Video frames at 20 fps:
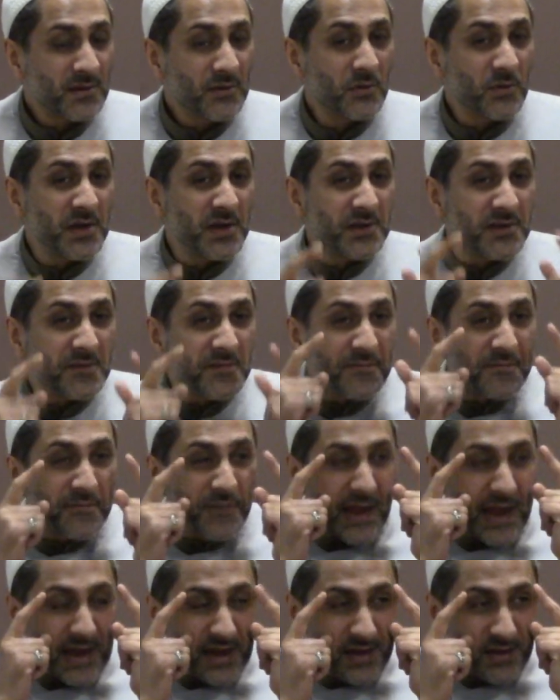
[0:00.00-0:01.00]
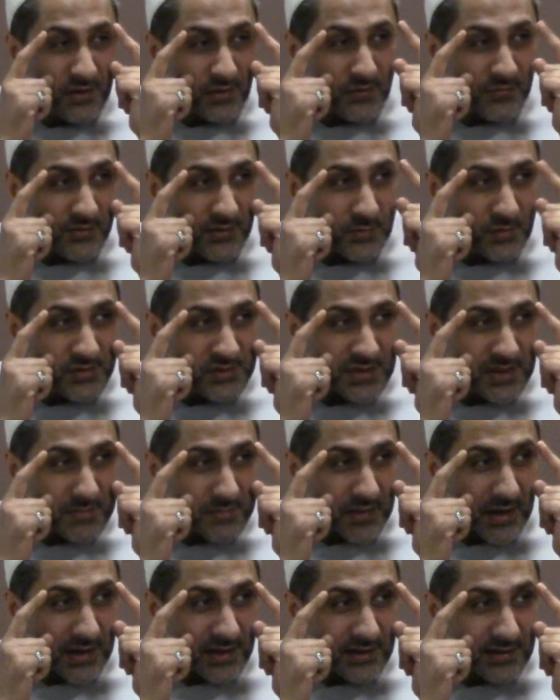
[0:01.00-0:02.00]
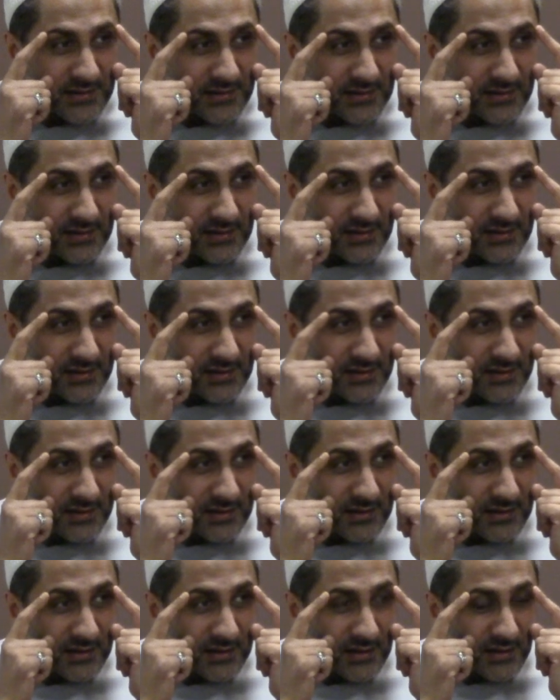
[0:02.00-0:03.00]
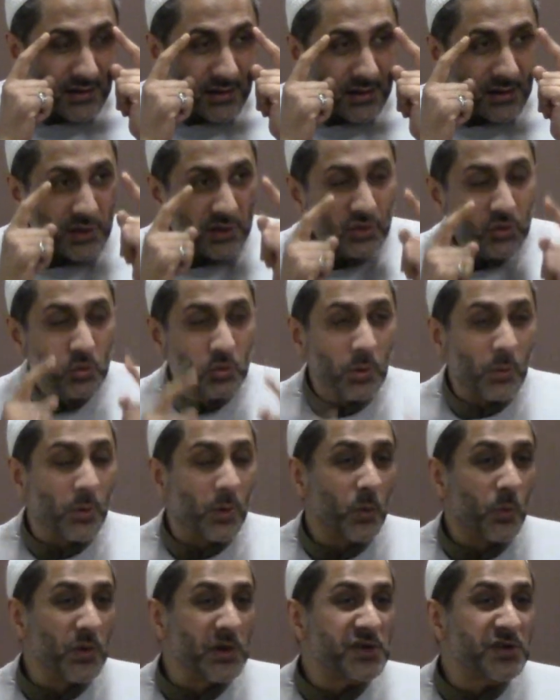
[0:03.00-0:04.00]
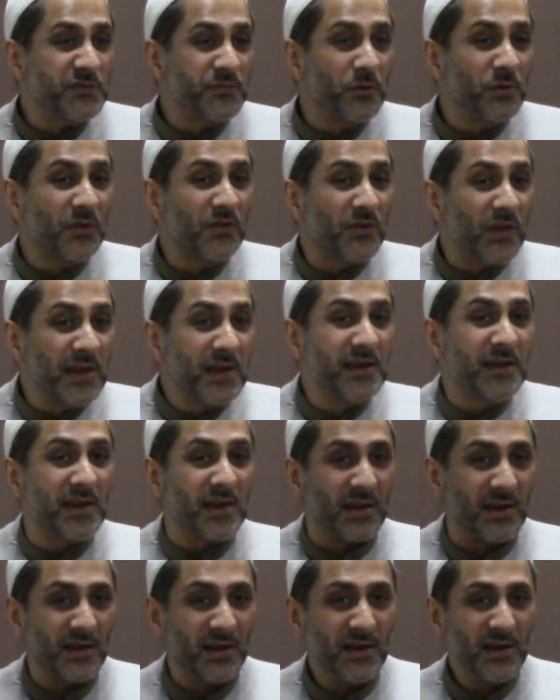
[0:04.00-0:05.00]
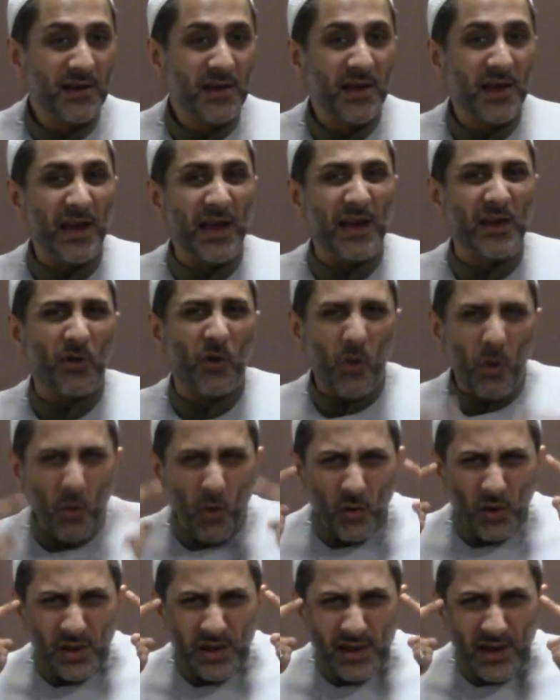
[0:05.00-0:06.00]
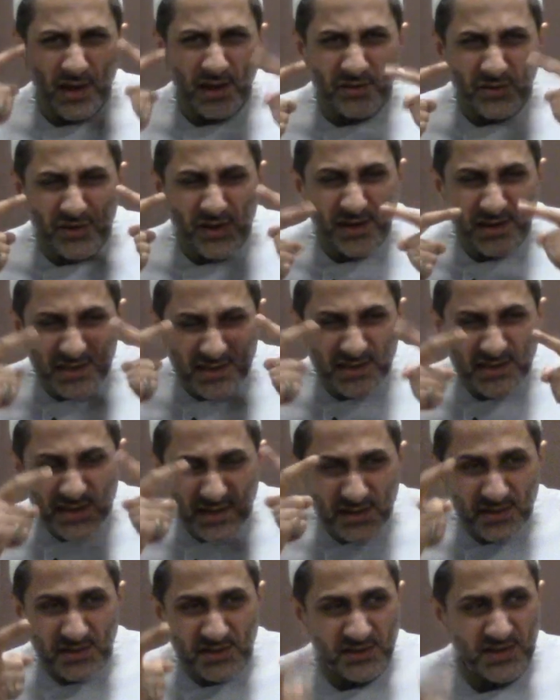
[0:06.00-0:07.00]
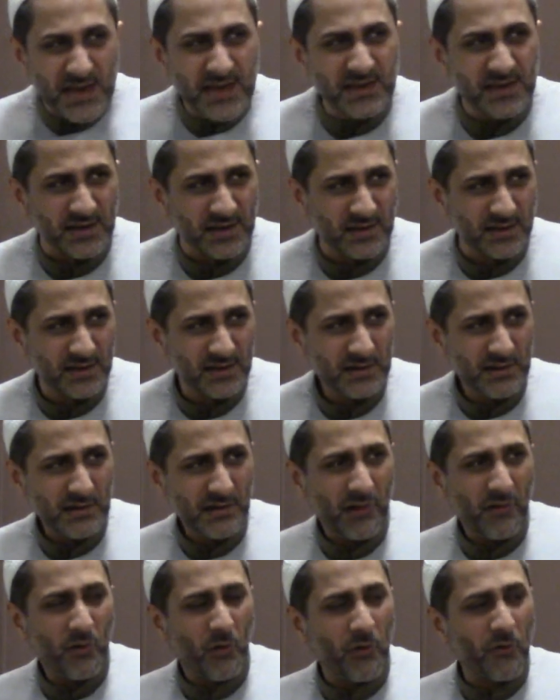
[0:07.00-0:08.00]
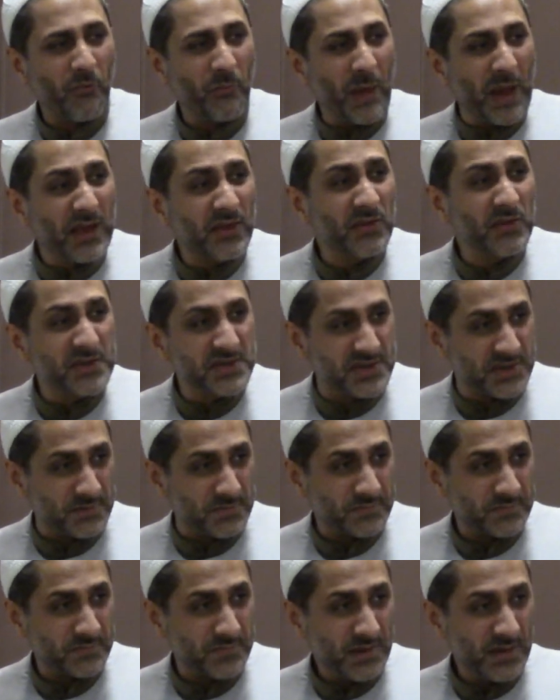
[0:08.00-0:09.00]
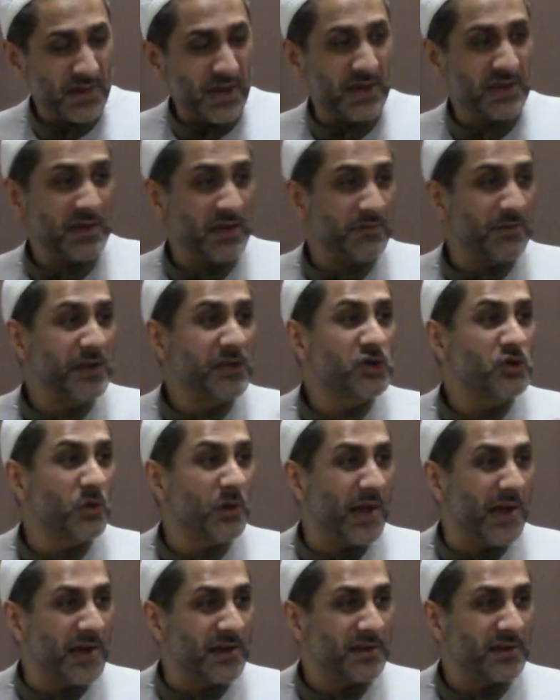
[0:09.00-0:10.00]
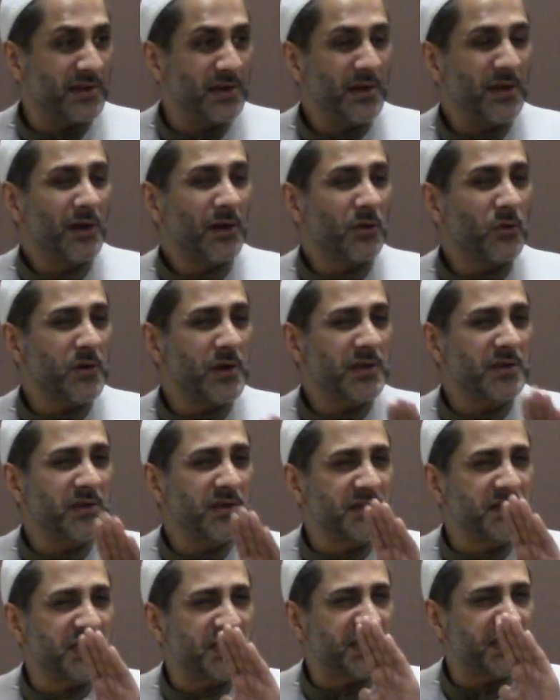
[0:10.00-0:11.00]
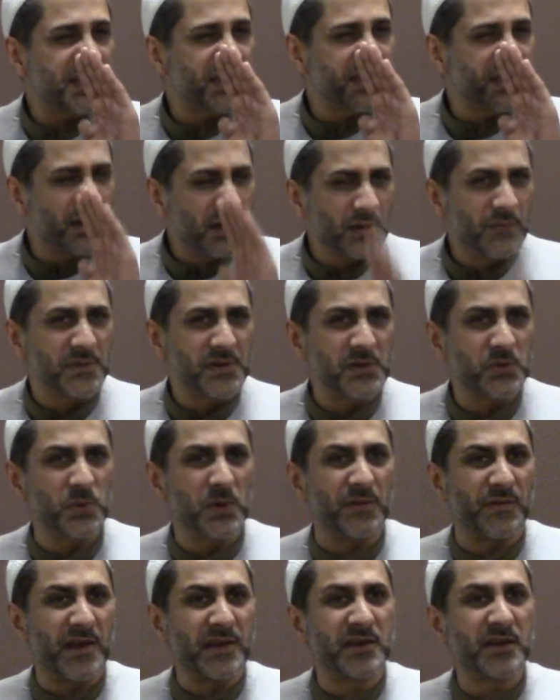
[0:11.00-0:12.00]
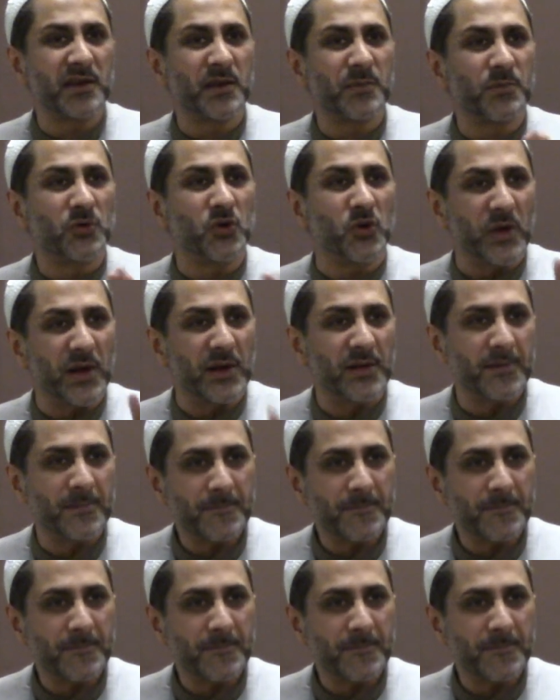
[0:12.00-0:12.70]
Look at the failure of the Muslim mind. Through our wishful thinking and wholly unrealistic understanding of Mahdiism and the eventual end, look at the disservice we have ended up doing.